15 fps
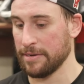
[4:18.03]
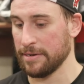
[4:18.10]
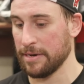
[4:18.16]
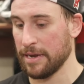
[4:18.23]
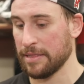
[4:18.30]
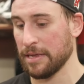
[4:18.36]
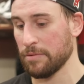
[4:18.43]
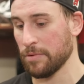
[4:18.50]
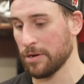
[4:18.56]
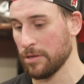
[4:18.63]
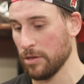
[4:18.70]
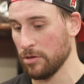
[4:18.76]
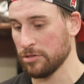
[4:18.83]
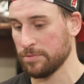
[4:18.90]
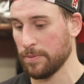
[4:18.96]
And I think we're
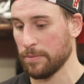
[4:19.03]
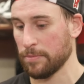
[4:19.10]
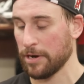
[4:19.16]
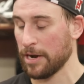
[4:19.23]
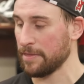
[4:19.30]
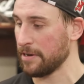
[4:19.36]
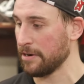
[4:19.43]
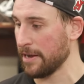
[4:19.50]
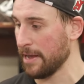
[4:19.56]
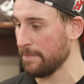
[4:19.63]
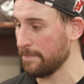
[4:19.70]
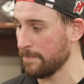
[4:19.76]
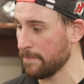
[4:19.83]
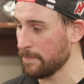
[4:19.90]
close, but we're not there yet.